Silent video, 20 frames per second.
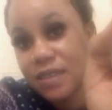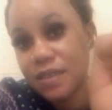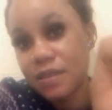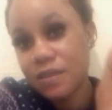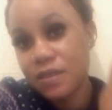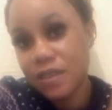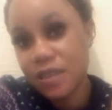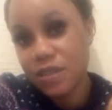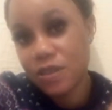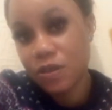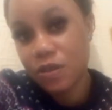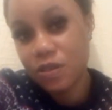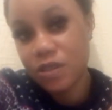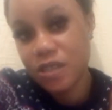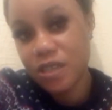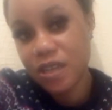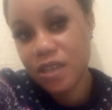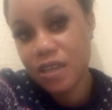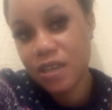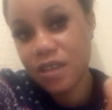this
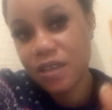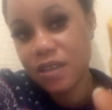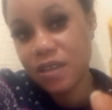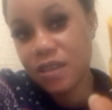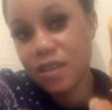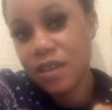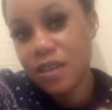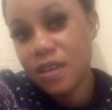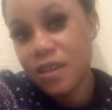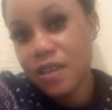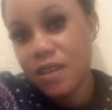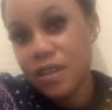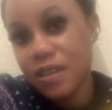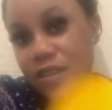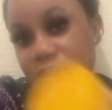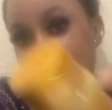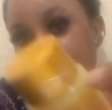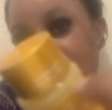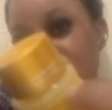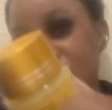container
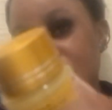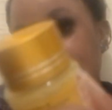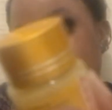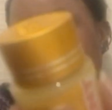this